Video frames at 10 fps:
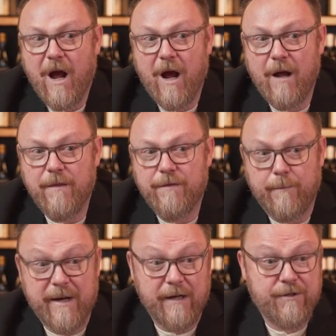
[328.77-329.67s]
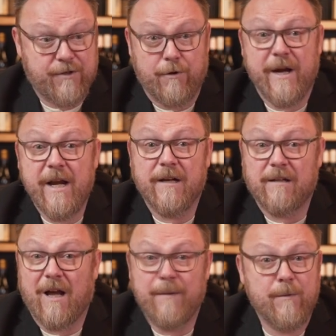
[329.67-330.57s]
Uh, the Mediterranean
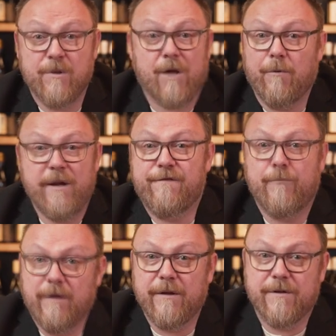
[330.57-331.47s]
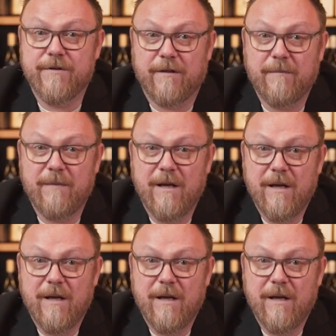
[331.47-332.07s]
climate was already familiar to them,